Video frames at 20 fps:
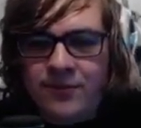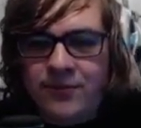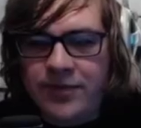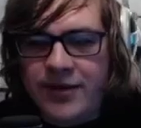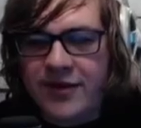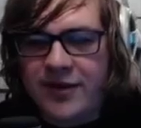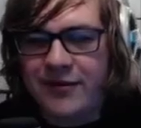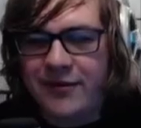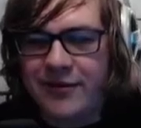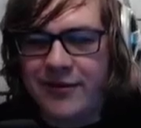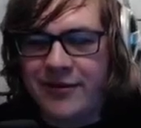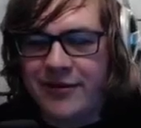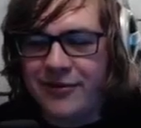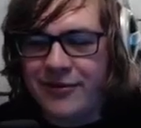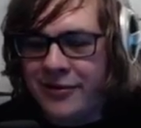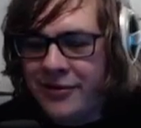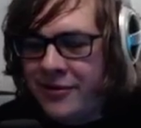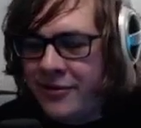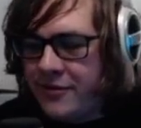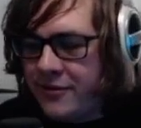It's really
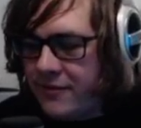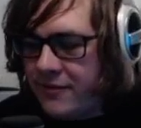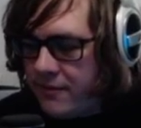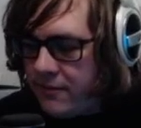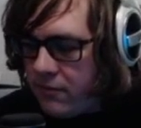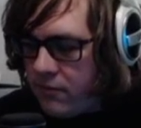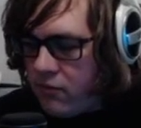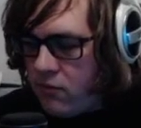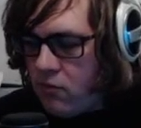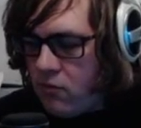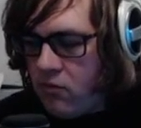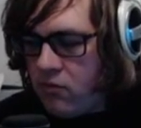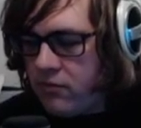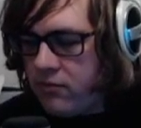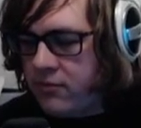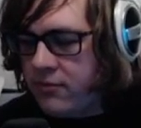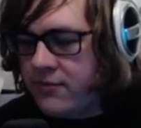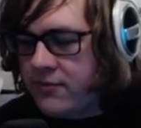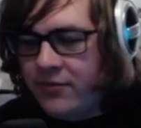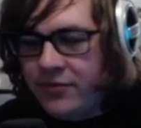cool.
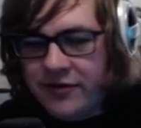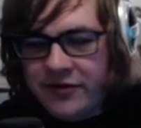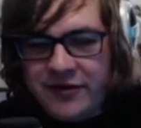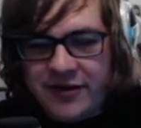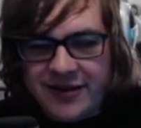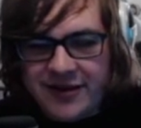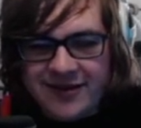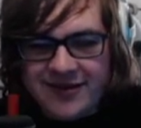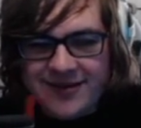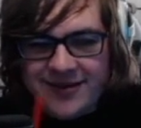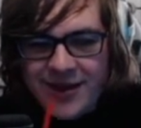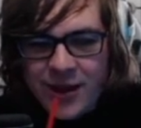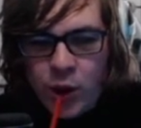Jeez.